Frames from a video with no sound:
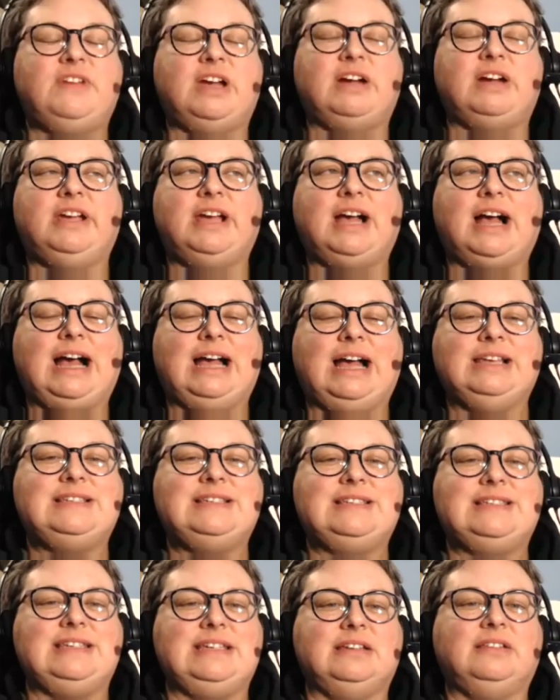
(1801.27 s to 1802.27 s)
a very high
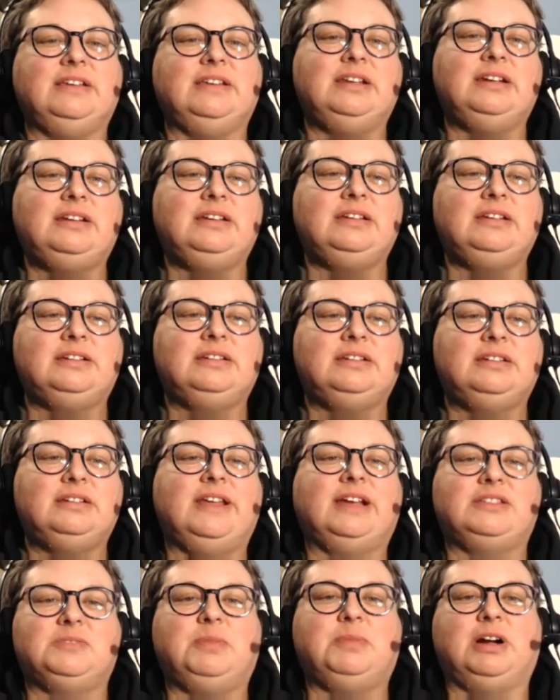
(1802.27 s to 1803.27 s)
ceiling.
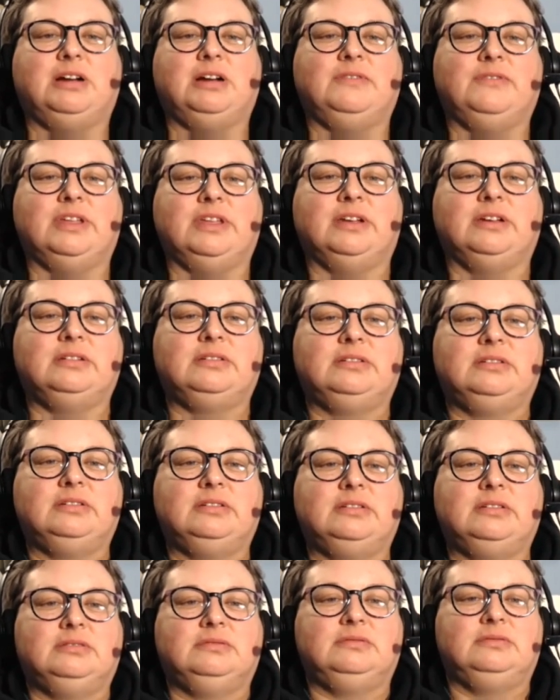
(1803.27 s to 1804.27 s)
That's part of the
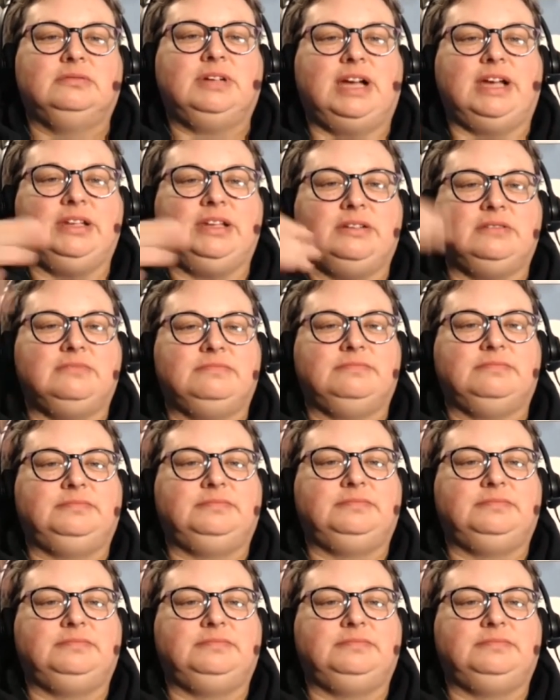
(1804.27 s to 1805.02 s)
height.